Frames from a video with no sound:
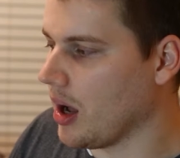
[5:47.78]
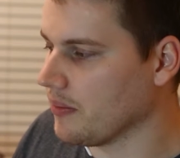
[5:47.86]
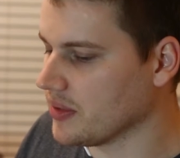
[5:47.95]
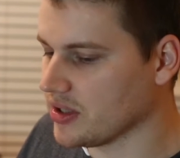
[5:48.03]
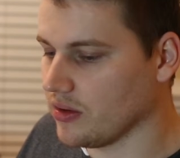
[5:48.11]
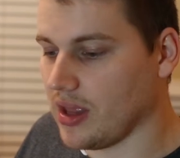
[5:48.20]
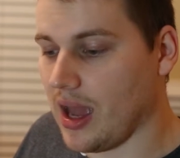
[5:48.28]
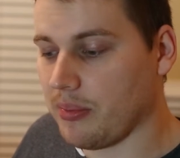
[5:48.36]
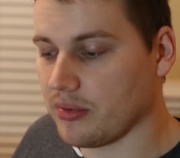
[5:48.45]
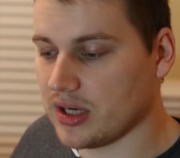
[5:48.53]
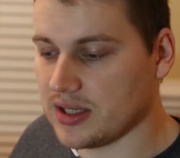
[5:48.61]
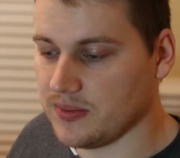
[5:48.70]
So that
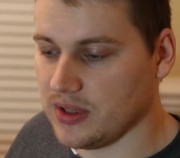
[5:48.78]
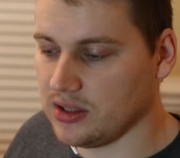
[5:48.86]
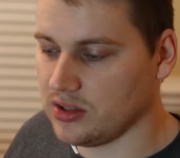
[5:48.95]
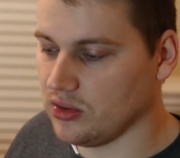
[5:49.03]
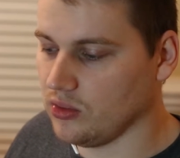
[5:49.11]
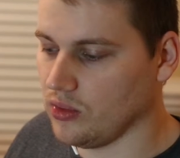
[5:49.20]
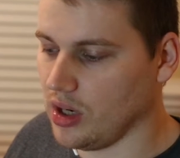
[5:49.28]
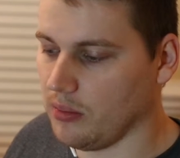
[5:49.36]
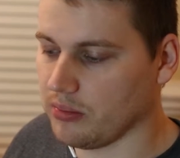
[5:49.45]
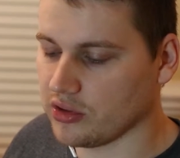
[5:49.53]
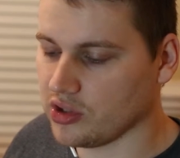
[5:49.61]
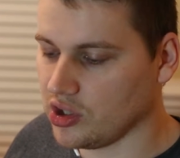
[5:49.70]
brings me to
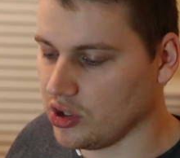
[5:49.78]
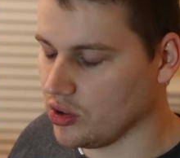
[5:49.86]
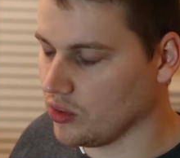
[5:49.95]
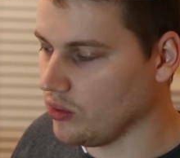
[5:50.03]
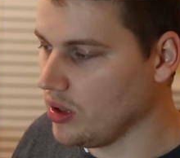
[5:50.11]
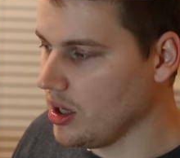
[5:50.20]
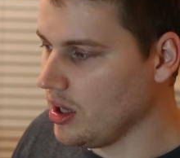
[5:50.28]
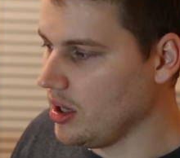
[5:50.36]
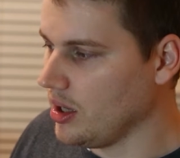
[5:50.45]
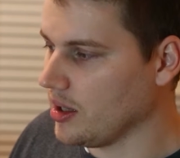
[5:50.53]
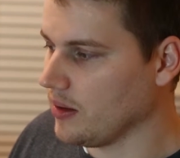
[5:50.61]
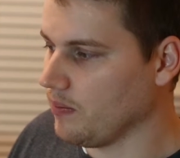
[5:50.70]
number 2.
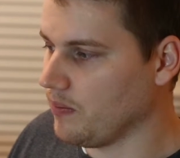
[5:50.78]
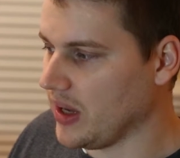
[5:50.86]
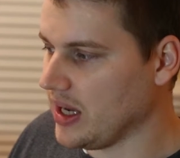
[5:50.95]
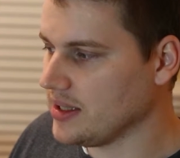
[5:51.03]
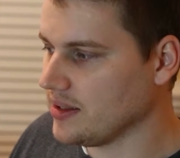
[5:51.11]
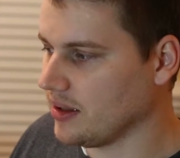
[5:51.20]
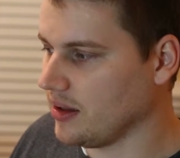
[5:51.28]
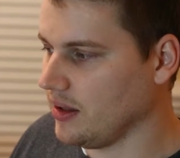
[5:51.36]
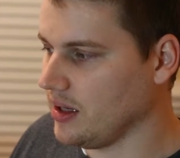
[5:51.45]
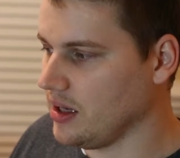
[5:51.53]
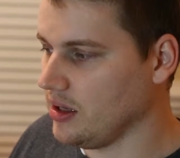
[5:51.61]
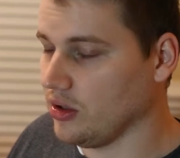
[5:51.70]

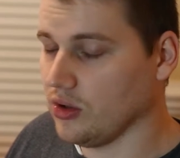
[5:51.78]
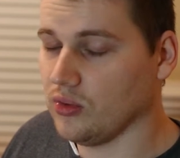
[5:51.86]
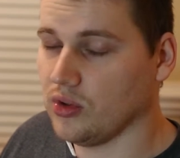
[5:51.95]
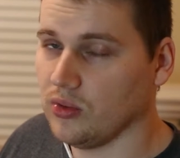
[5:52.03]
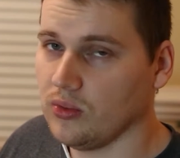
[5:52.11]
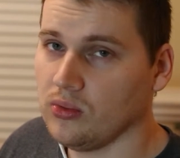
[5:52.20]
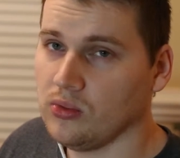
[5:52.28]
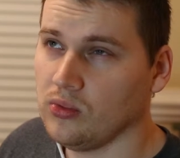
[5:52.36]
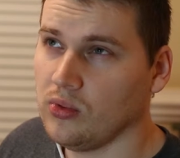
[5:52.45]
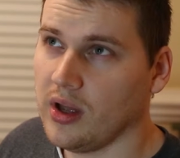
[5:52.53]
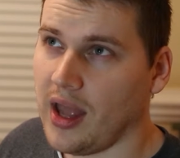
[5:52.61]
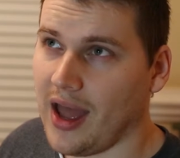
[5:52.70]
Basically, you
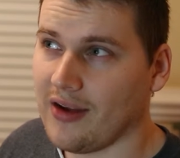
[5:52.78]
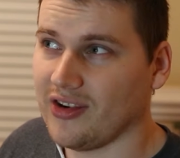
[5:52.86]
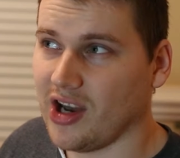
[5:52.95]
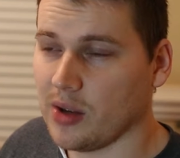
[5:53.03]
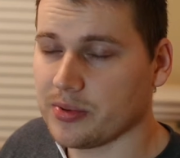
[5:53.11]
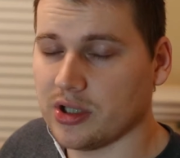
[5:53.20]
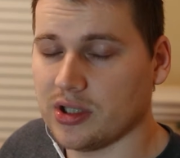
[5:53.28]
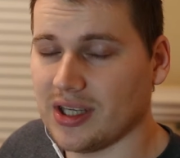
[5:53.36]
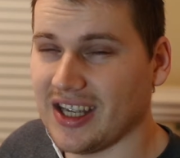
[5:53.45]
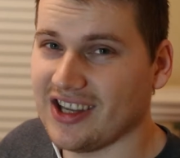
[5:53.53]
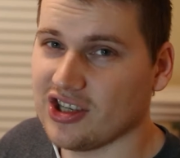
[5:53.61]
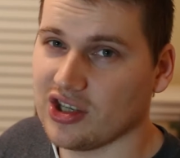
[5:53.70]
do have an option
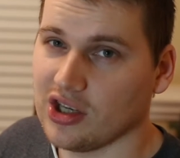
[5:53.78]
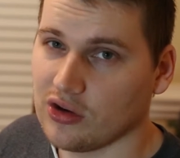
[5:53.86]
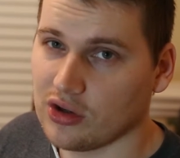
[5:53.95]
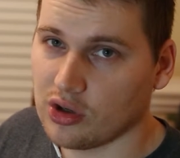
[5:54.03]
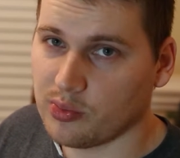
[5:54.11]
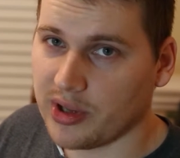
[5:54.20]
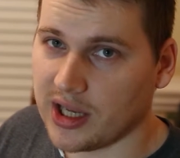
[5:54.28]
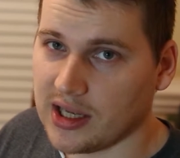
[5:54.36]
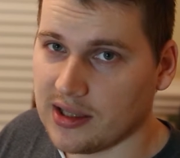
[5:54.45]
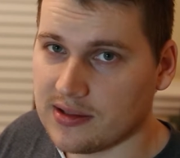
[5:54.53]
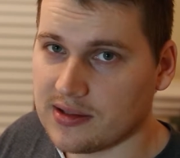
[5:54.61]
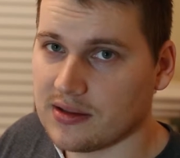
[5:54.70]
to engineer your
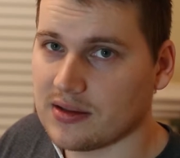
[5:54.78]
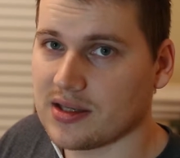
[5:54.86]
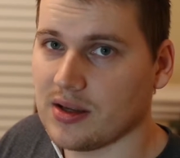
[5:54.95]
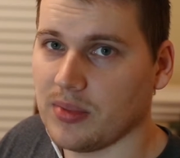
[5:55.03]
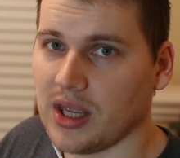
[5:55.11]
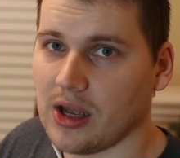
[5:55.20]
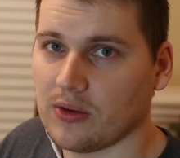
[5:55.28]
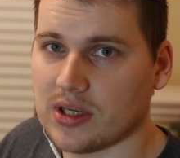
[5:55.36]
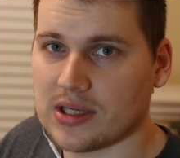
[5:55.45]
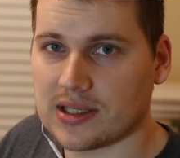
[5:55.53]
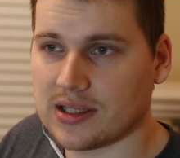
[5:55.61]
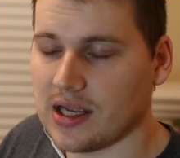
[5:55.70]
plans. Some
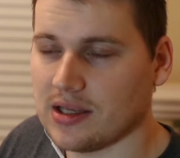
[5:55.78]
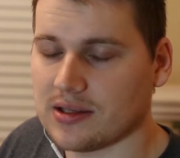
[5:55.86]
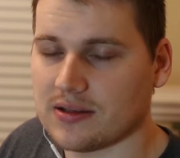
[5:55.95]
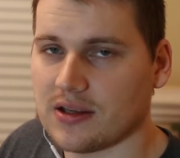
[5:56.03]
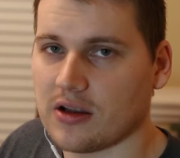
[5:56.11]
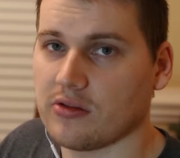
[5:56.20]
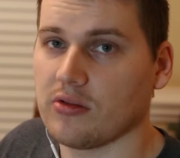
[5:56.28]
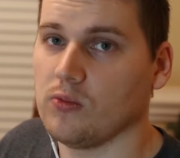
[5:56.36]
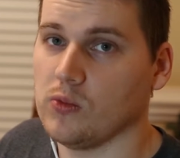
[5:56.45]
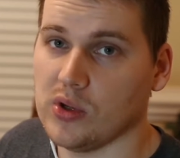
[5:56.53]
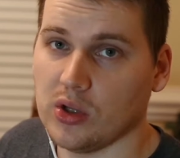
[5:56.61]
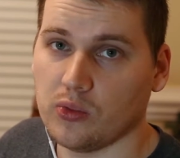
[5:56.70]
counties, states, etc.
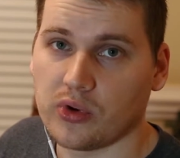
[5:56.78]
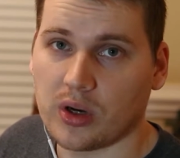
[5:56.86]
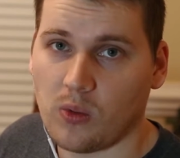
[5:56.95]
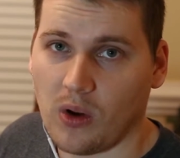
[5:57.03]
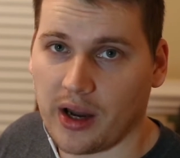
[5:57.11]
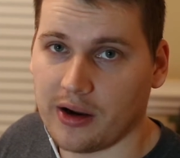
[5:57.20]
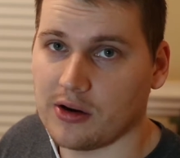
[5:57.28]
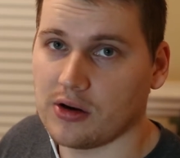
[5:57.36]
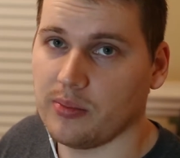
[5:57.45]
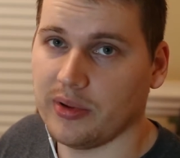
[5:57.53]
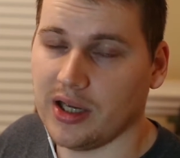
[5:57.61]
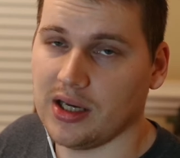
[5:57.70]
will require
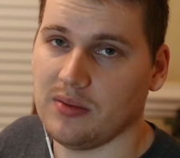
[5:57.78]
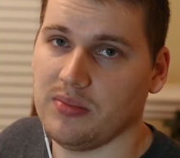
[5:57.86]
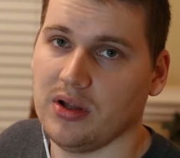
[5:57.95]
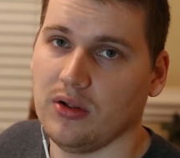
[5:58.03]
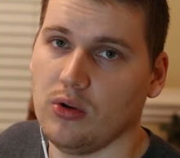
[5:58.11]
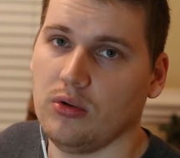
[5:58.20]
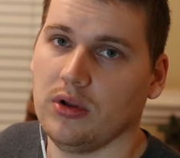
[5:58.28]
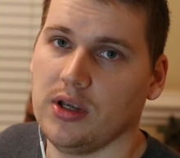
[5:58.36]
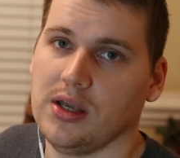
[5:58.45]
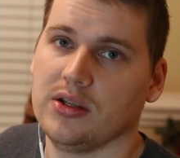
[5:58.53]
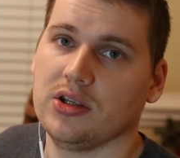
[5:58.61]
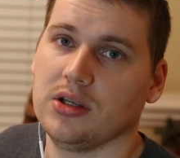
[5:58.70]
your plan to be
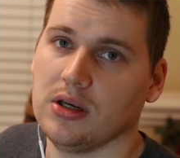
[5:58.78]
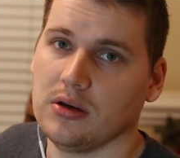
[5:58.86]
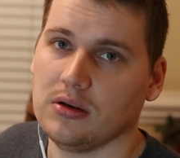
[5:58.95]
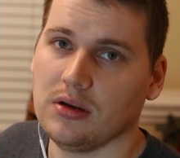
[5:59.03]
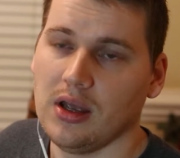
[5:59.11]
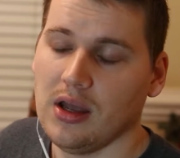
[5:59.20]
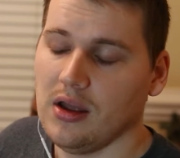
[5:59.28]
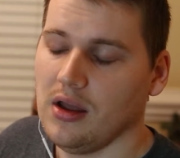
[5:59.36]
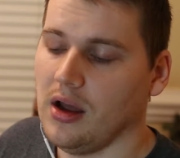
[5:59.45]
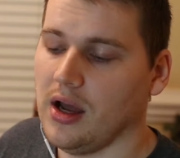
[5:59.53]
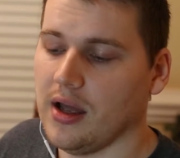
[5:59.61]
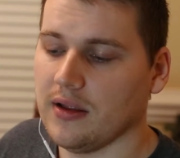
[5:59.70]
locally engineered.
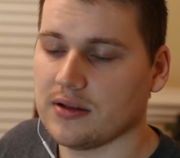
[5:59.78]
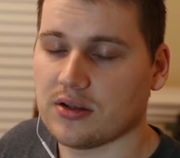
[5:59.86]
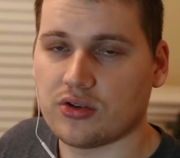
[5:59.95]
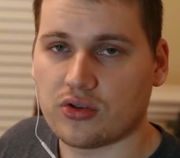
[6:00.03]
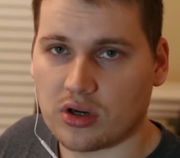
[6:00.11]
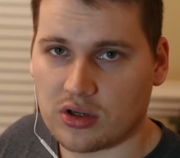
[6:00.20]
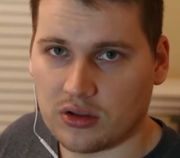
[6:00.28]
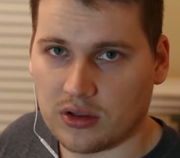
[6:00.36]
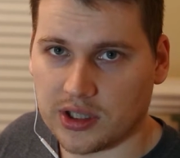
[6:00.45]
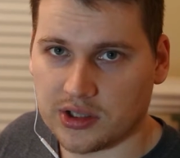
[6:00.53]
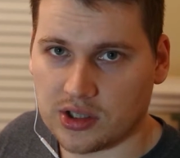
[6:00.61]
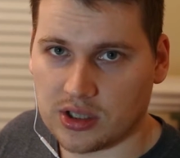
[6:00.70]
That's a
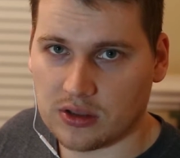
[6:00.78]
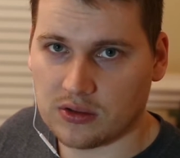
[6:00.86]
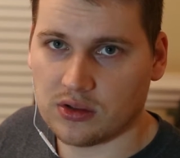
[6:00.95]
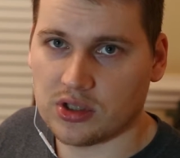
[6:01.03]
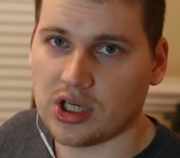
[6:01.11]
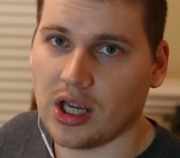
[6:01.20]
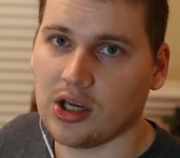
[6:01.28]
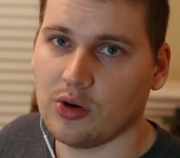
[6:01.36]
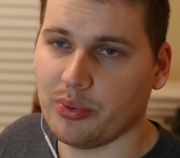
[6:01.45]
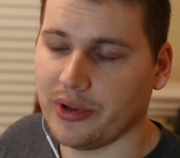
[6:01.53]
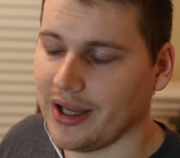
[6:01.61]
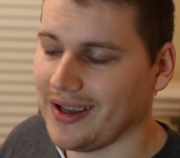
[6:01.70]
structural engineer to check
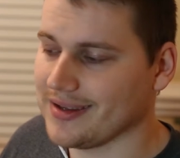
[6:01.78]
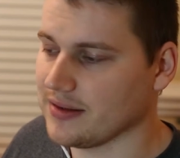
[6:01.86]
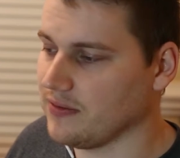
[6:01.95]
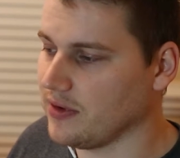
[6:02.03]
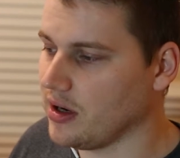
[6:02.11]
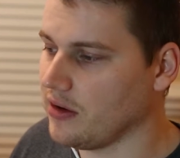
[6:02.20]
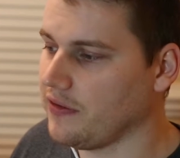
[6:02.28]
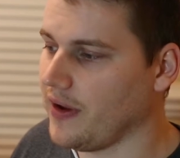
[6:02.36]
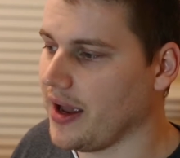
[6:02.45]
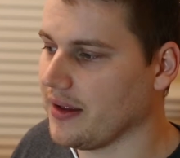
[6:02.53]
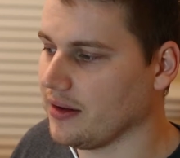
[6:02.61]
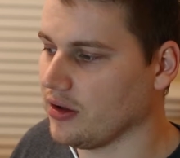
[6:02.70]
your plans and
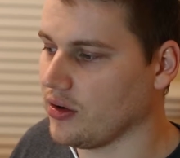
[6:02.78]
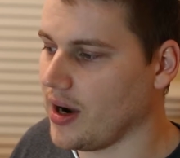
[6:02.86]
verify that they're